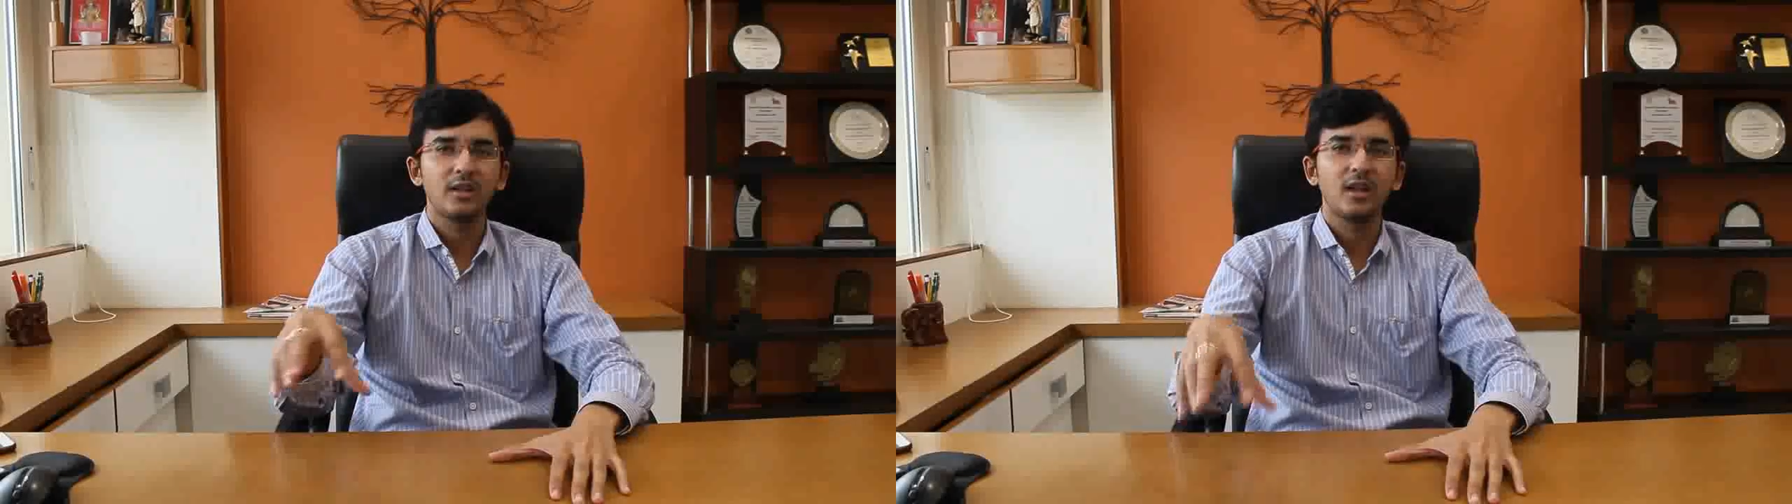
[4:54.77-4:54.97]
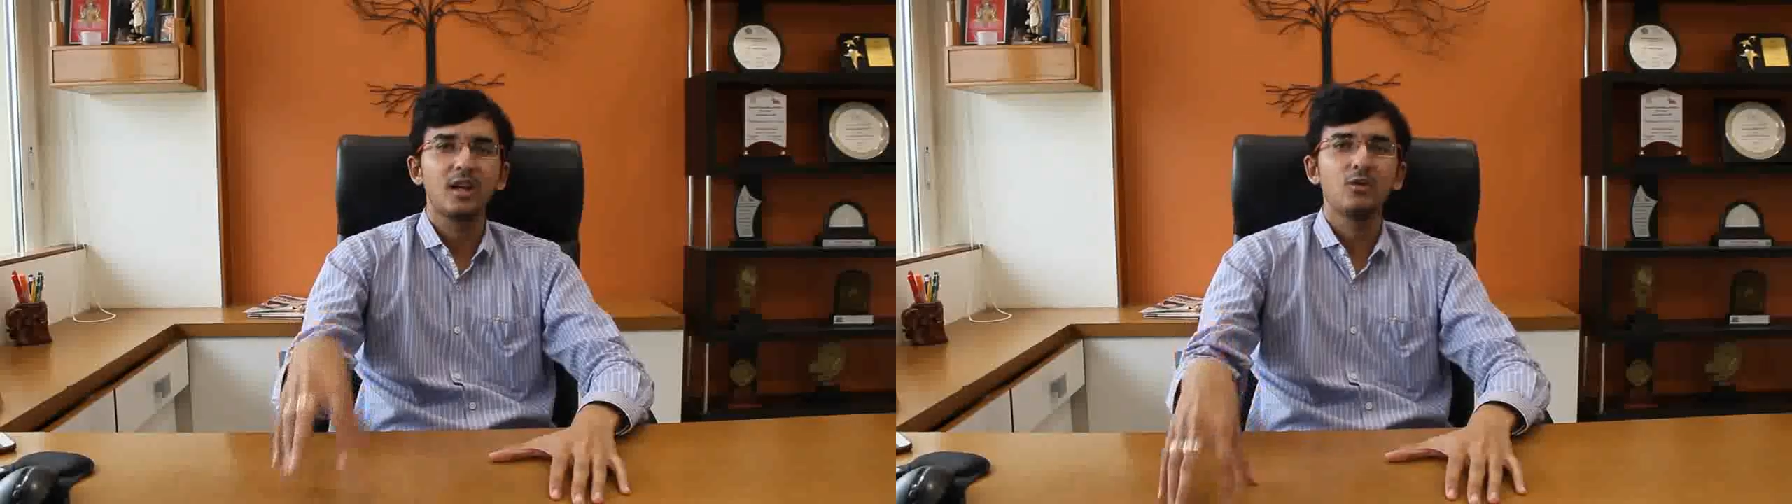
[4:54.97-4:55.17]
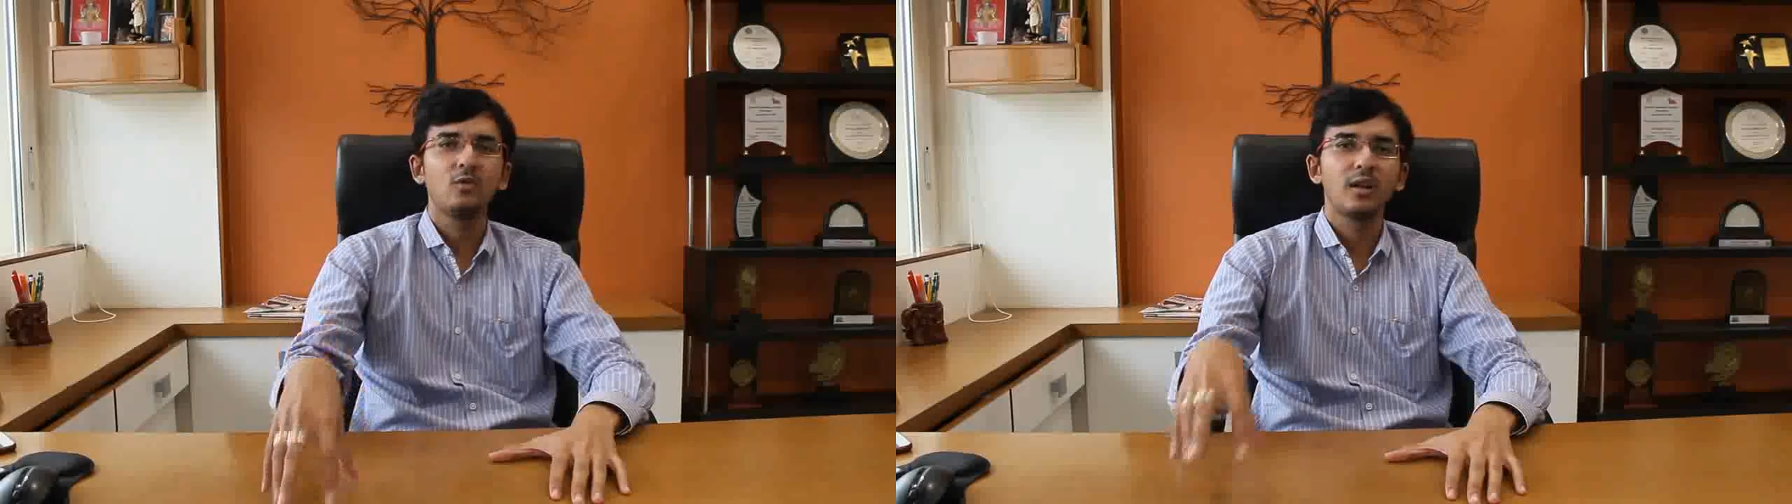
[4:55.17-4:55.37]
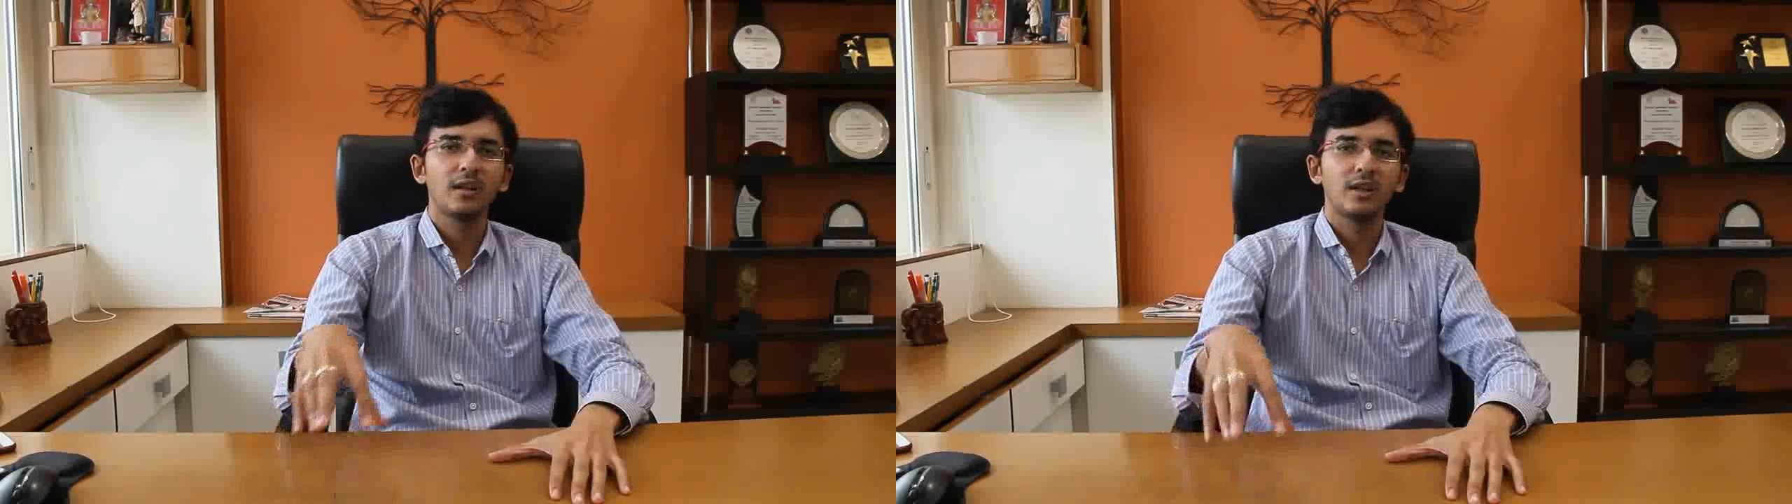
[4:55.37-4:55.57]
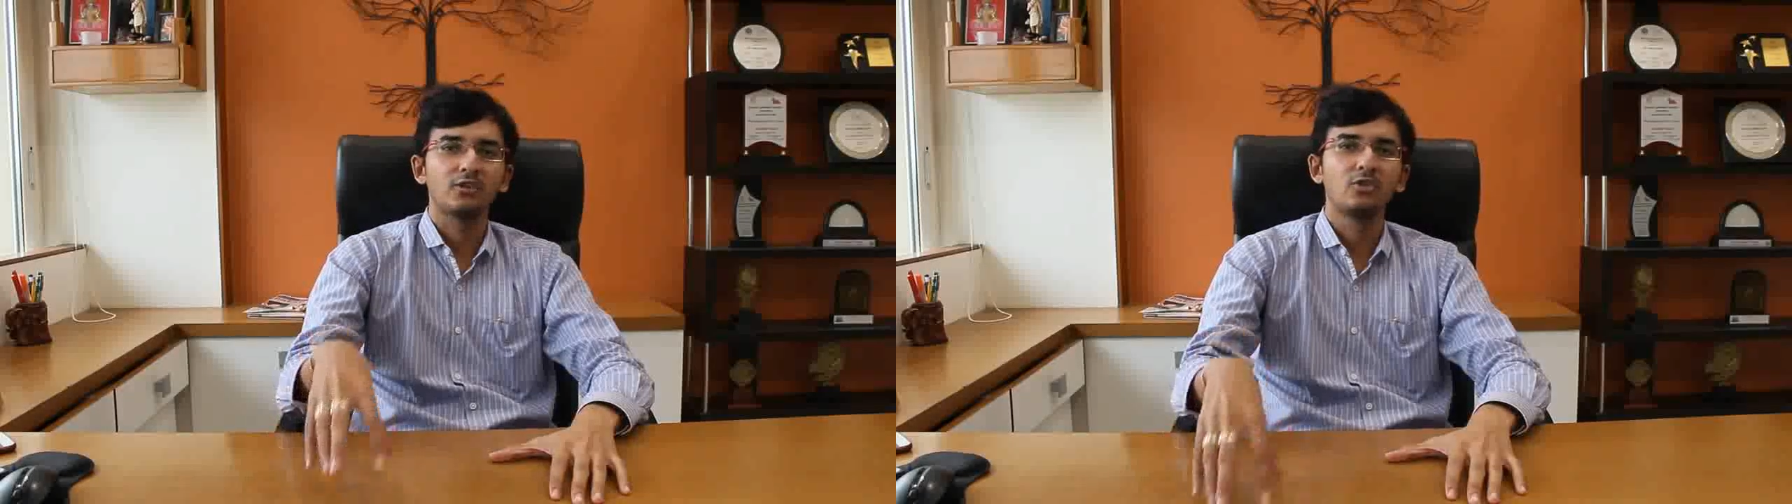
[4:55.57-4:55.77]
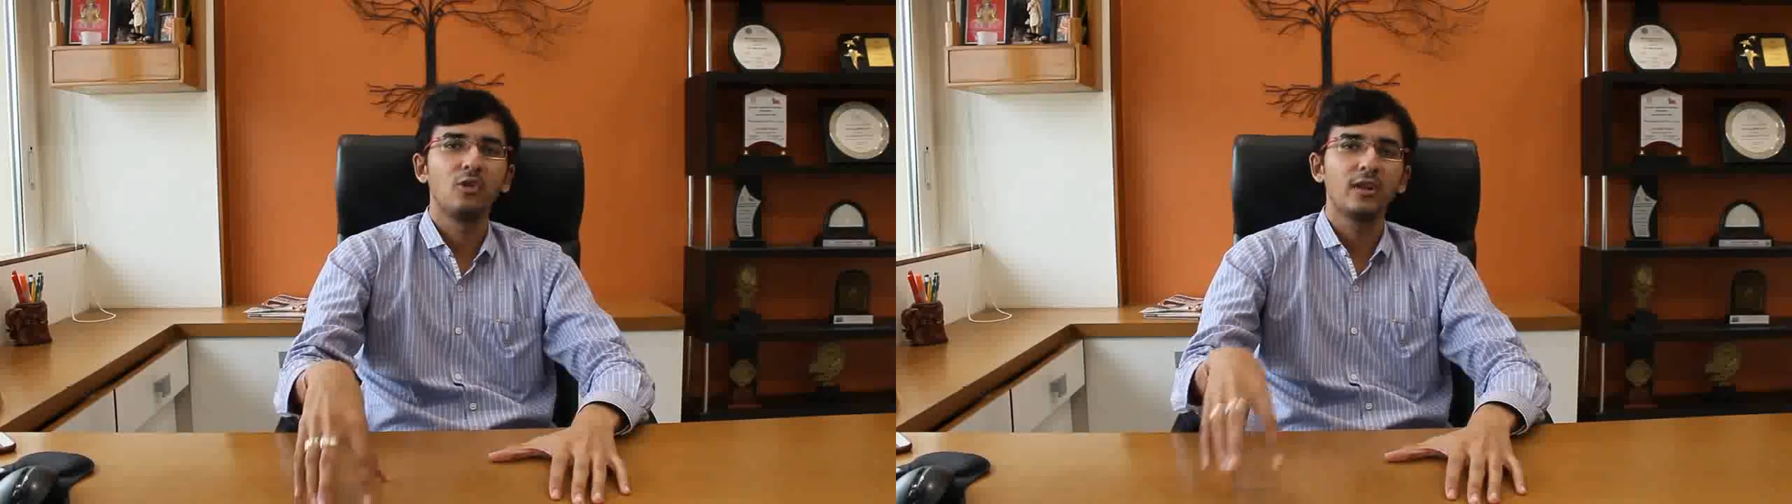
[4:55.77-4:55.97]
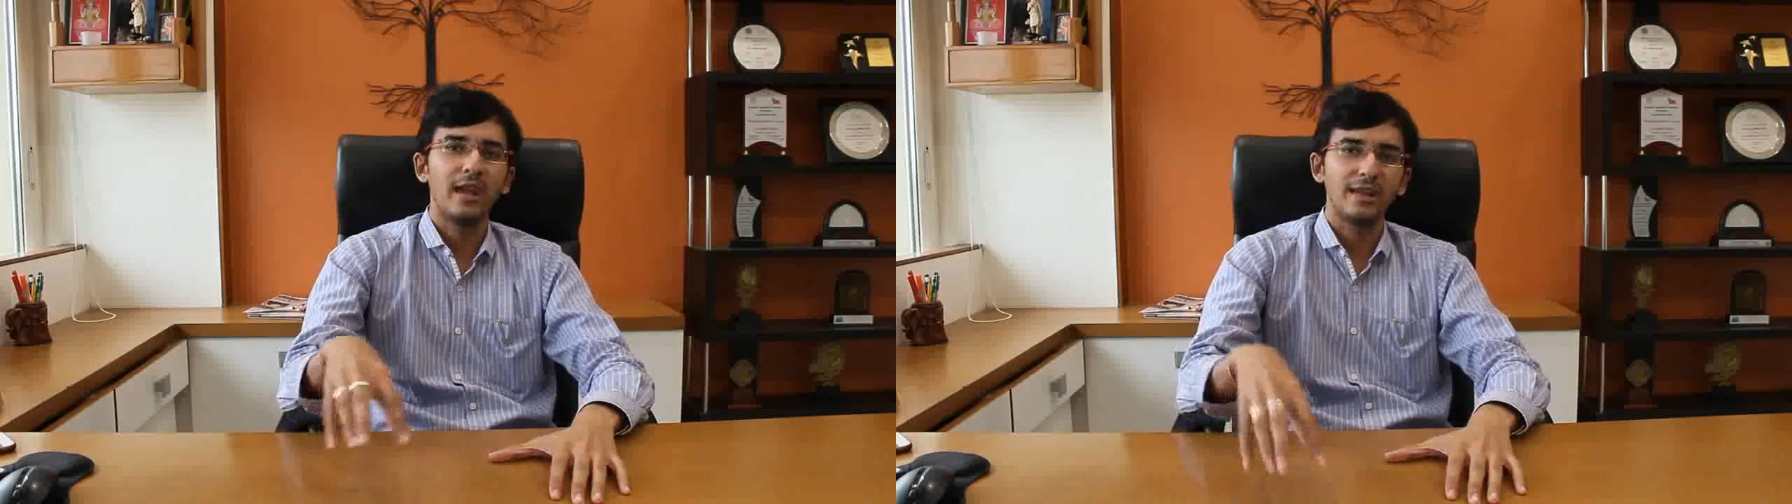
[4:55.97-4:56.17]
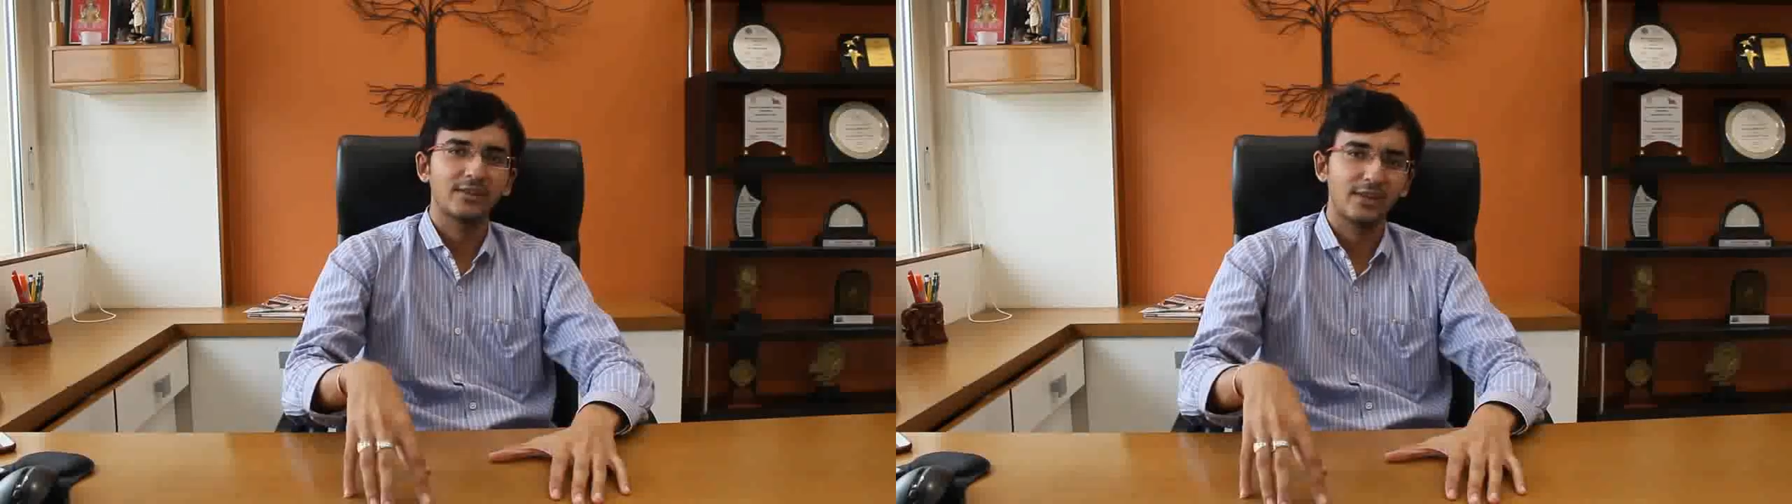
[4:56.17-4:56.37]
turnover does not
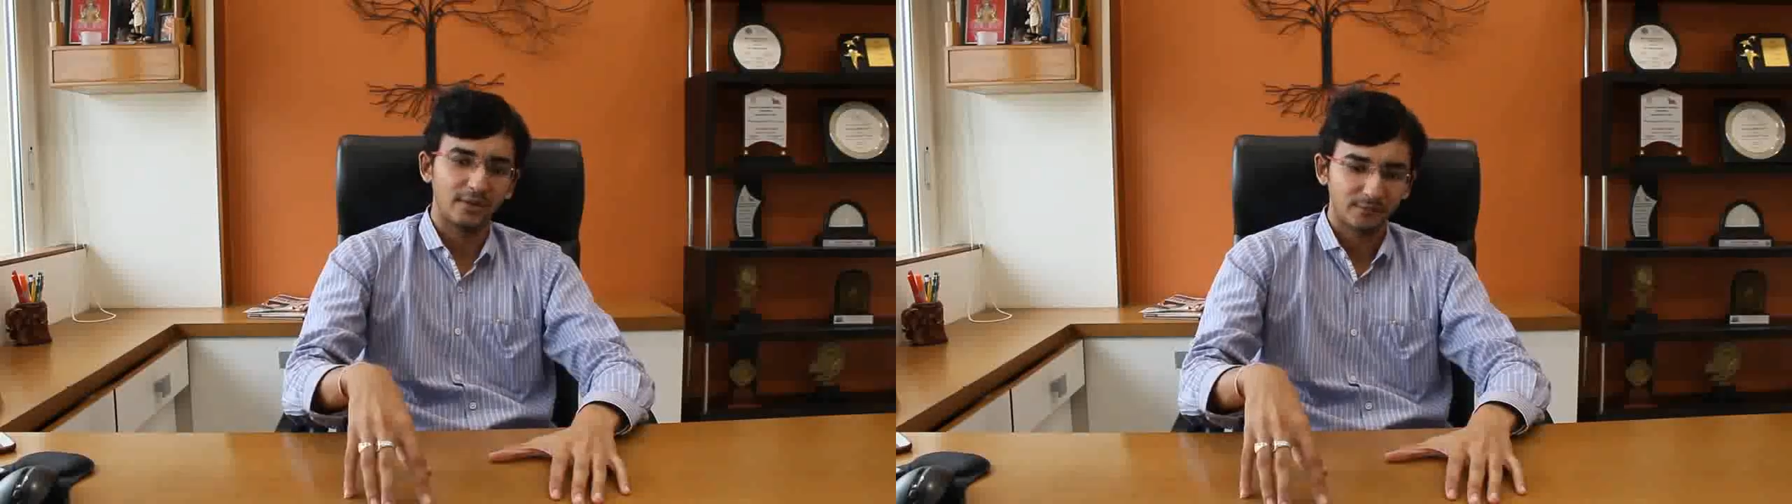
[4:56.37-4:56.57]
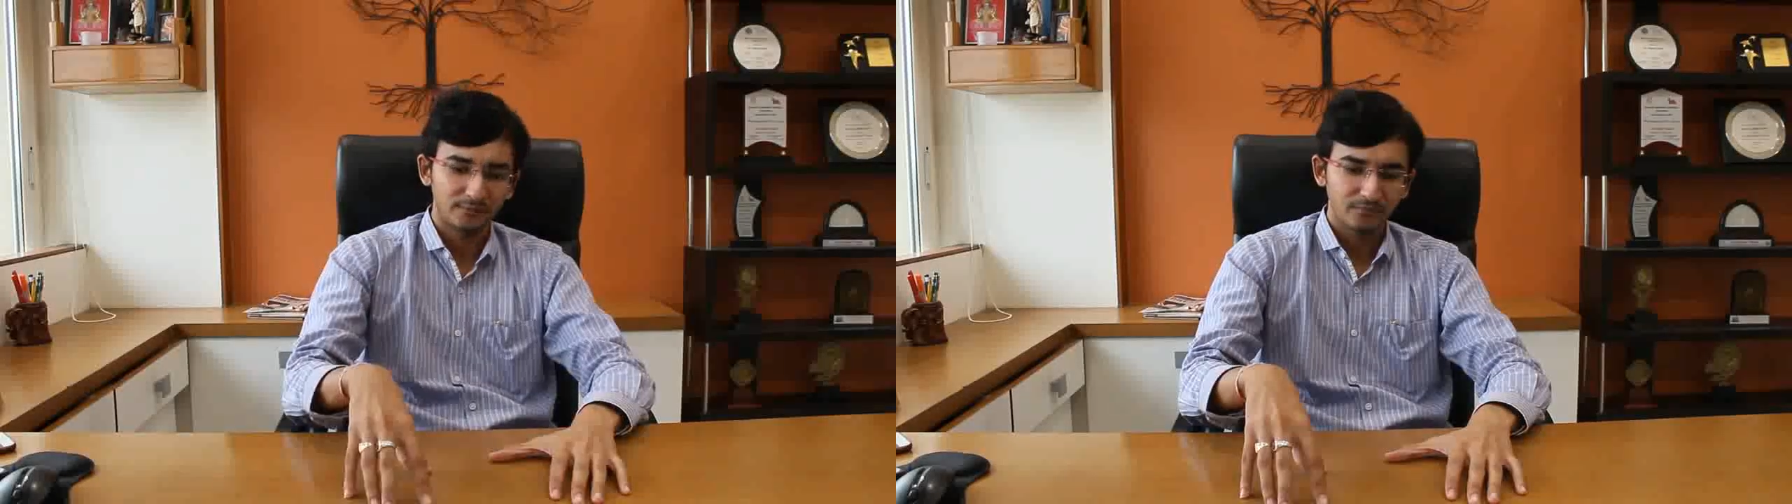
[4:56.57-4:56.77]
exceed